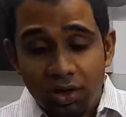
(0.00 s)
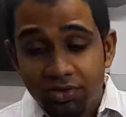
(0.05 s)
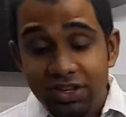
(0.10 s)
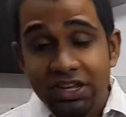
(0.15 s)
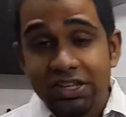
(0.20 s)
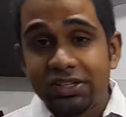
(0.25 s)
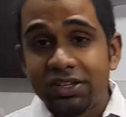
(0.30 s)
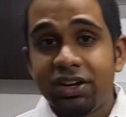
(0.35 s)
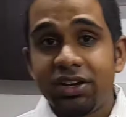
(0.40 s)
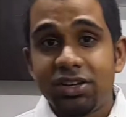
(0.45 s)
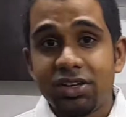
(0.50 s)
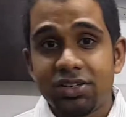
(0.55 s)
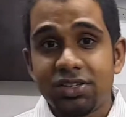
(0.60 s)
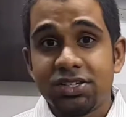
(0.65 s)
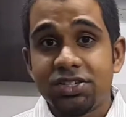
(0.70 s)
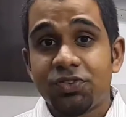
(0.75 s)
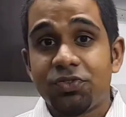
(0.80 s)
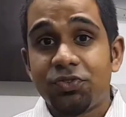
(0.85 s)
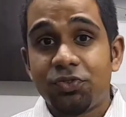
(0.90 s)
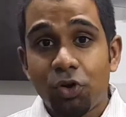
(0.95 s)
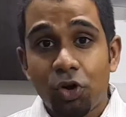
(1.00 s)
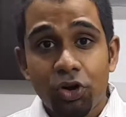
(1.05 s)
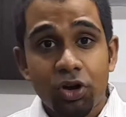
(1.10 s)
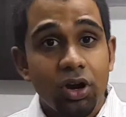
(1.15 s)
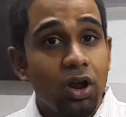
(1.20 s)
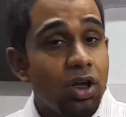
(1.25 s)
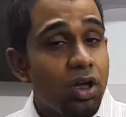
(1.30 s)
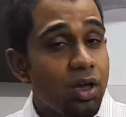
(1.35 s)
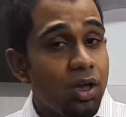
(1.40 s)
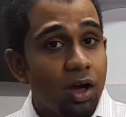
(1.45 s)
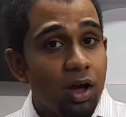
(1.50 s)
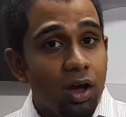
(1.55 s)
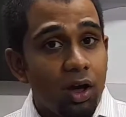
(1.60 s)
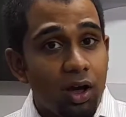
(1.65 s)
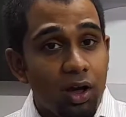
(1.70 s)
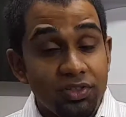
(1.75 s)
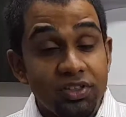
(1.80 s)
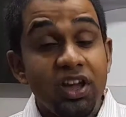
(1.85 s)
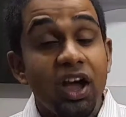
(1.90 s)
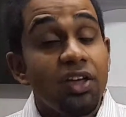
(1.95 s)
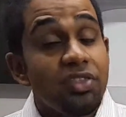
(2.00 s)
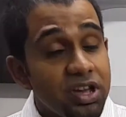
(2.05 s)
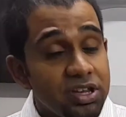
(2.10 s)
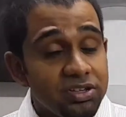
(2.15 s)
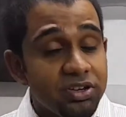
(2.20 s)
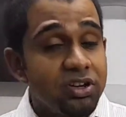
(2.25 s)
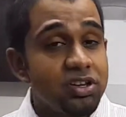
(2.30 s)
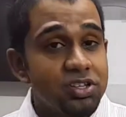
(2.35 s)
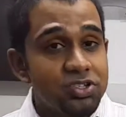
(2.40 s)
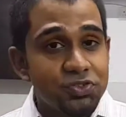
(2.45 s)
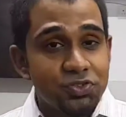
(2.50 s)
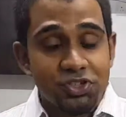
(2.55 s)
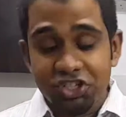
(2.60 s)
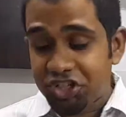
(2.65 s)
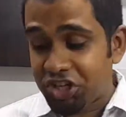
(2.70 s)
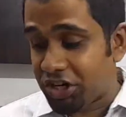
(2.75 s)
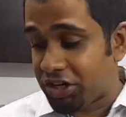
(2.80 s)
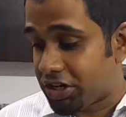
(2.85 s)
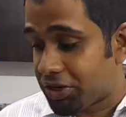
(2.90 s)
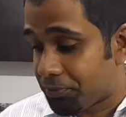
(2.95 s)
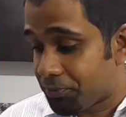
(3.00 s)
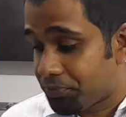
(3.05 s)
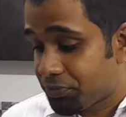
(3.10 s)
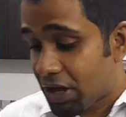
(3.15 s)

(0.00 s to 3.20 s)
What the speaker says: the ingredients for the other ingredients for the chutney.